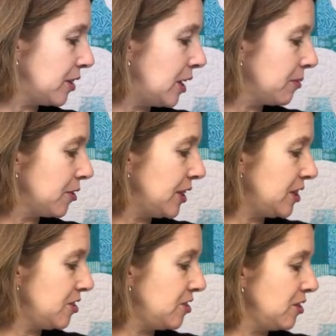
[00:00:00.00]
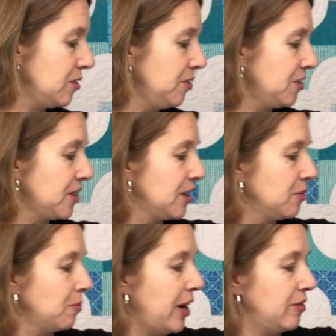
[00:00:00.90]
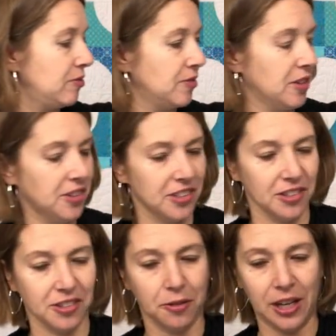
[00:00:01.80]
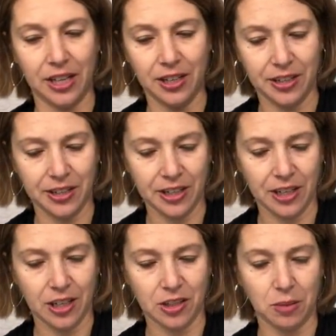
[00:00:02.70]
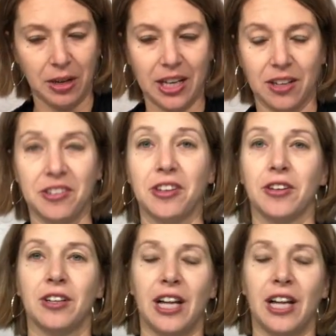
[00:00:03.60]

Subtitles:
I'm going to choose my first square to make a circle